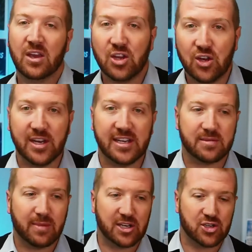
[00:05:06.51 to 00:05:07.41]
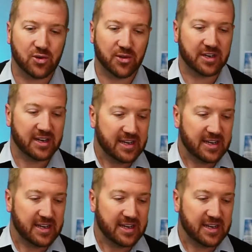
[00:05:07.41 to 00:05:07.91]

You need to make sure that,